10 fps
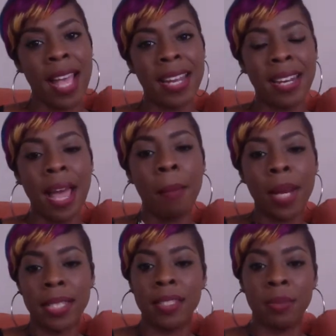and that
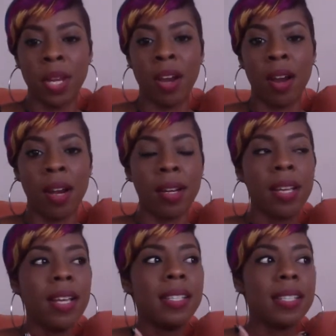blesses my heart
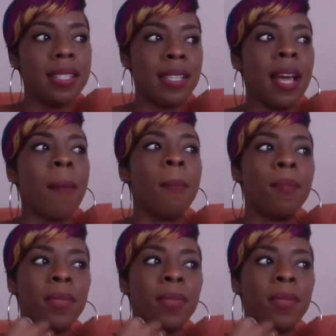to see that